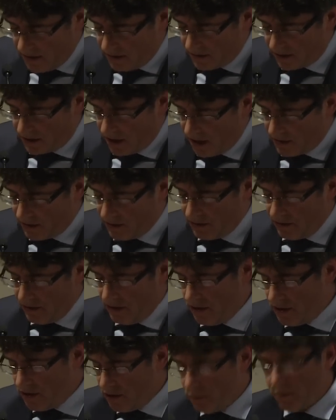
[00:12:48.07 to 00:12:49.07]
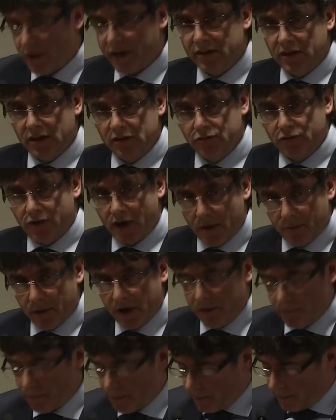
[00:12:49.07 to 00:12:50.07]
the current human
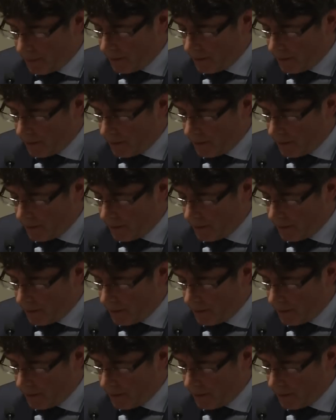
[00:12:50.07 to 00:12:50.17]
drama.